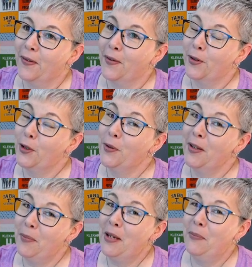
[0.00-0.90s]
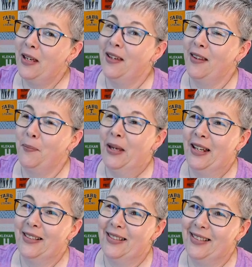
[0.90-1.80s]
or doing a pee pee in the
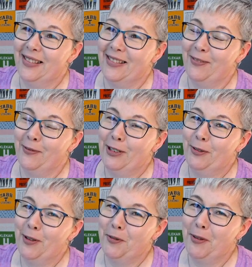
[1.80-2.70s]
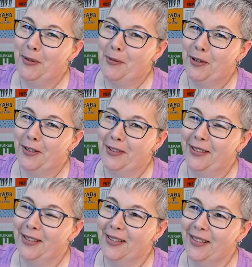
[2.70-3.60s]
pants? Which one would be
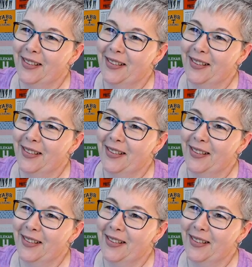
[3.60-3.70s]
worse?